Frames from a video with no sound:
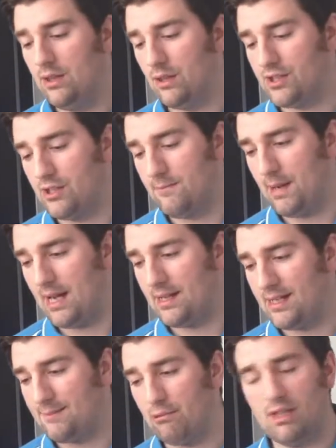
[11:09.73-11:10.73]
Not too
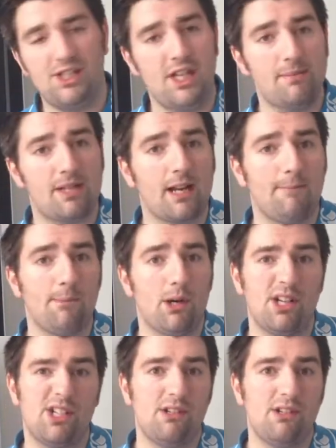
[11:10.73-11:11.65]
bad. It's pretty cheap to come by.